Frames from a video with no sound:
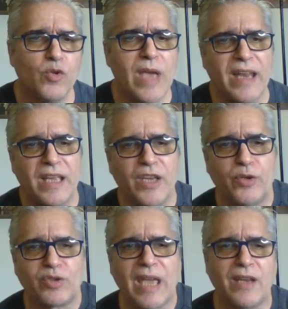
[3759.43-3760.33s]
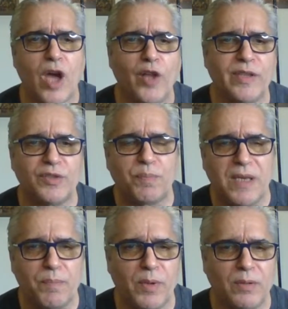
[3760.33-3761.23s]
You got to entertain all these
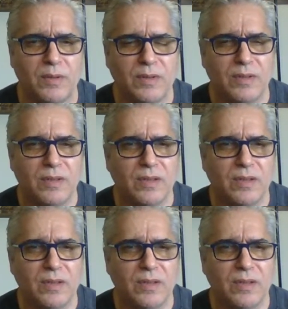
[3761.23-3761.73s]
people?